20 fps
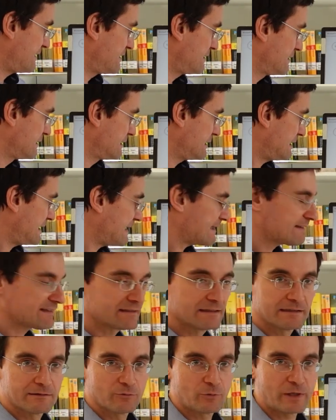little x,
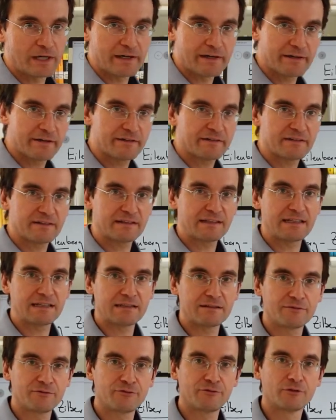little y
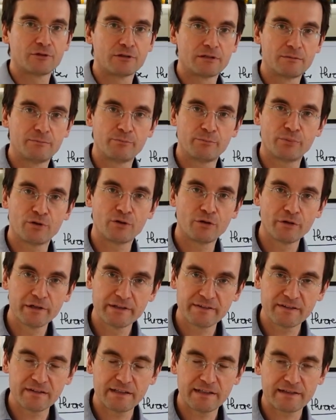stand for
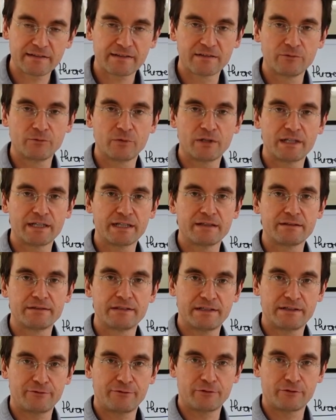points in X and Y and
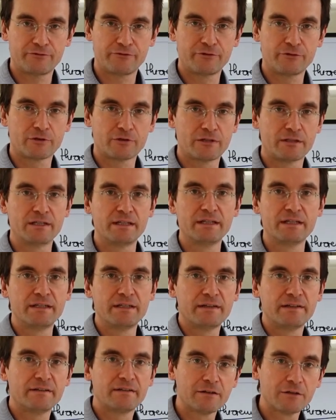therefore for
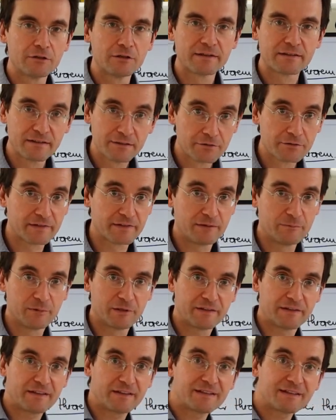singular zero
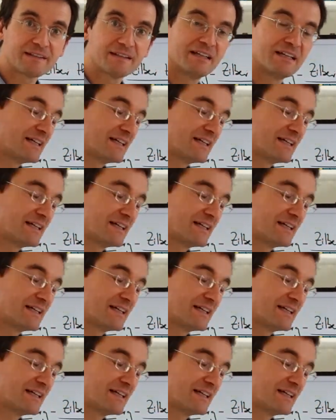simplices,